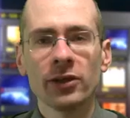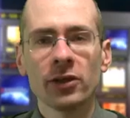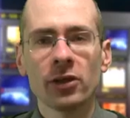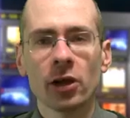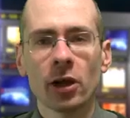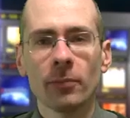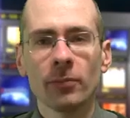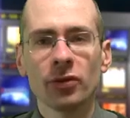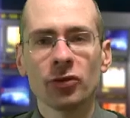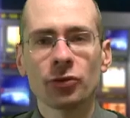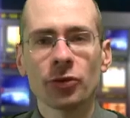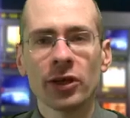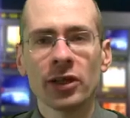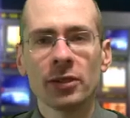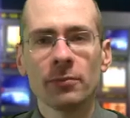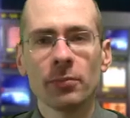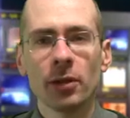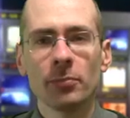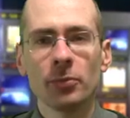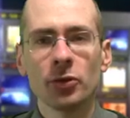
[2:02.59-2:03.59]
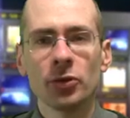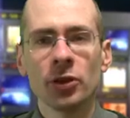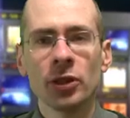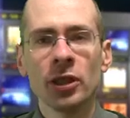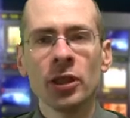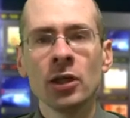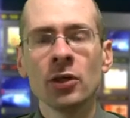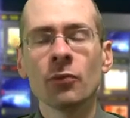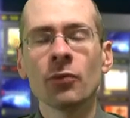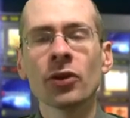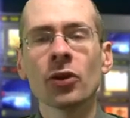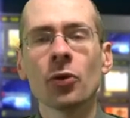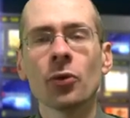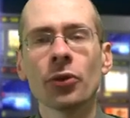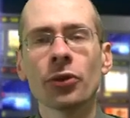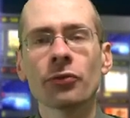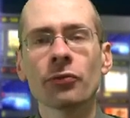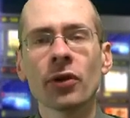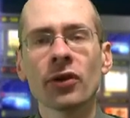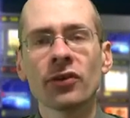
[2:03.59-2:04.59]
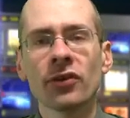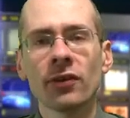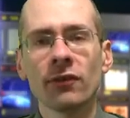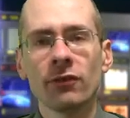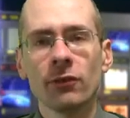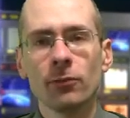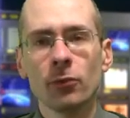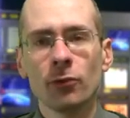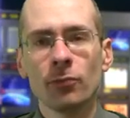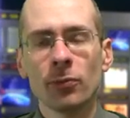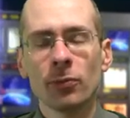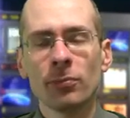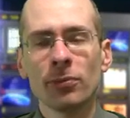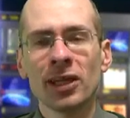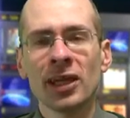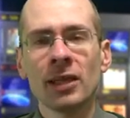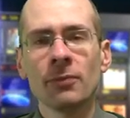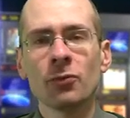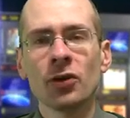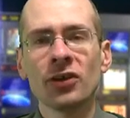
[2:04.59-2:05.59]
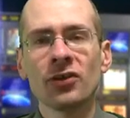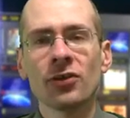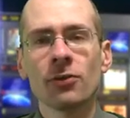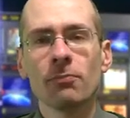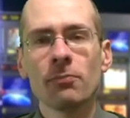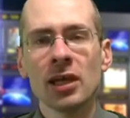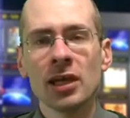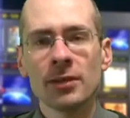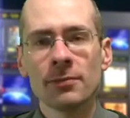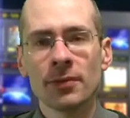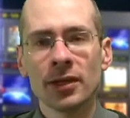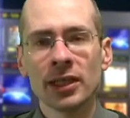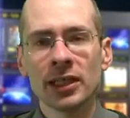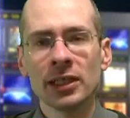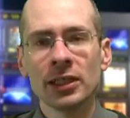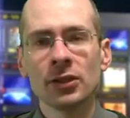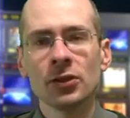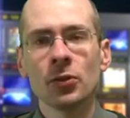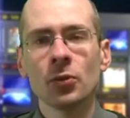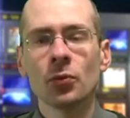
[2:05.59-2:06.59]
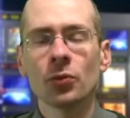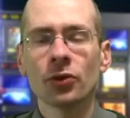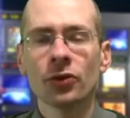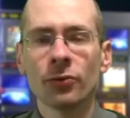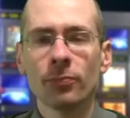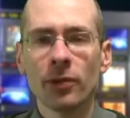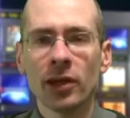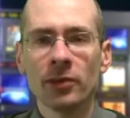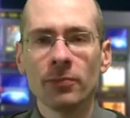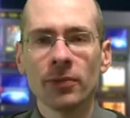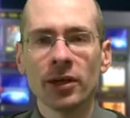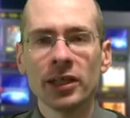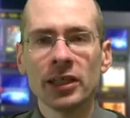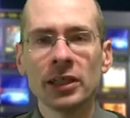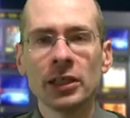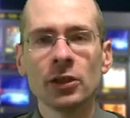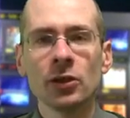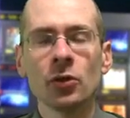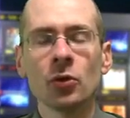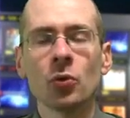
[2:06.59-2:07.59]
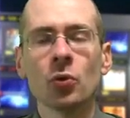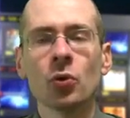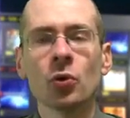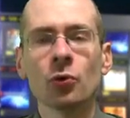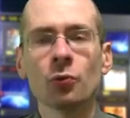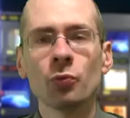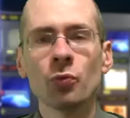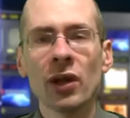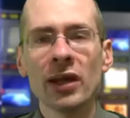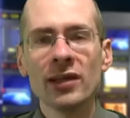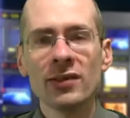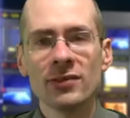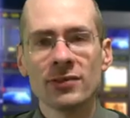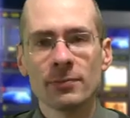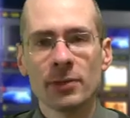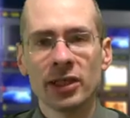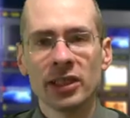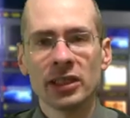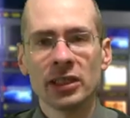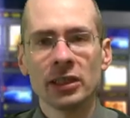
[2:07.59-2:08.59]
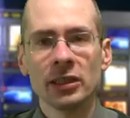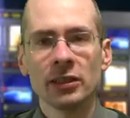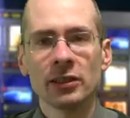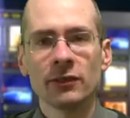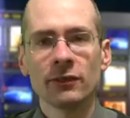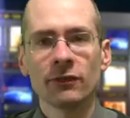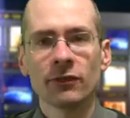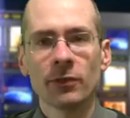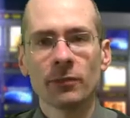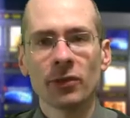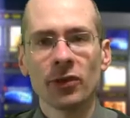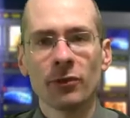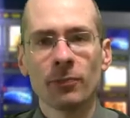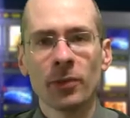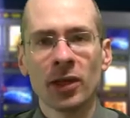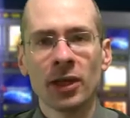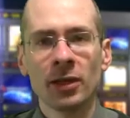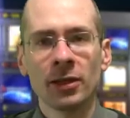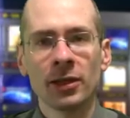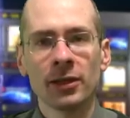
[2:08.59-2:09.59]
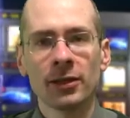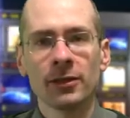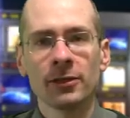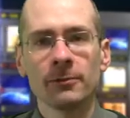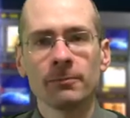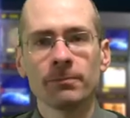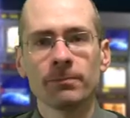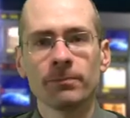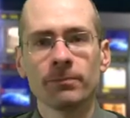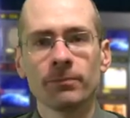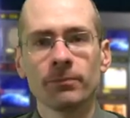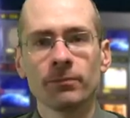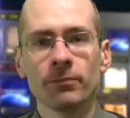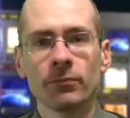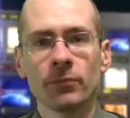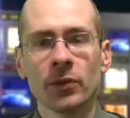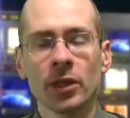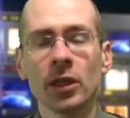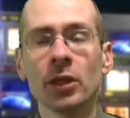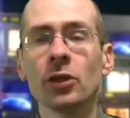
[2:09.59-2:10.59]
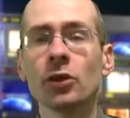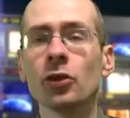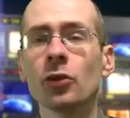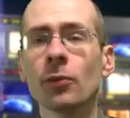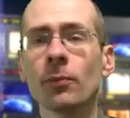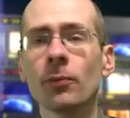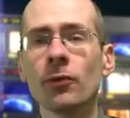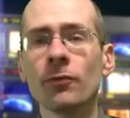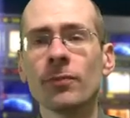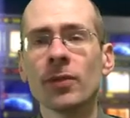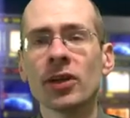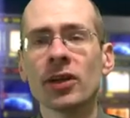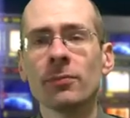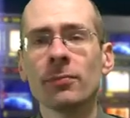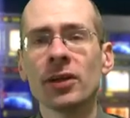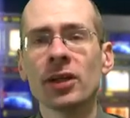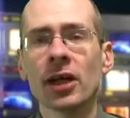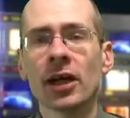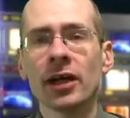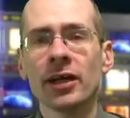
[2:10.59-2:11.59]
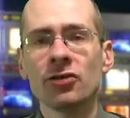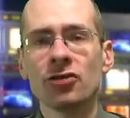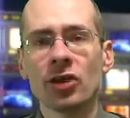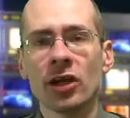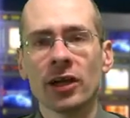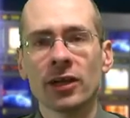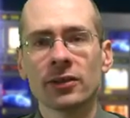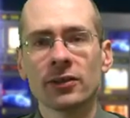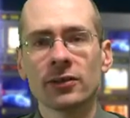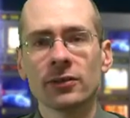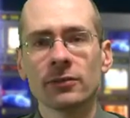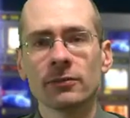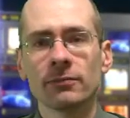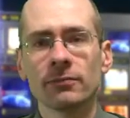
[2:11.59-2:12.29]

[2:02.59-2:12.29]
the carbon trading bubble, when the whole thrust of the movement became ways to make money, or spend money, or raise money from this panic. Your movement had been hijacked.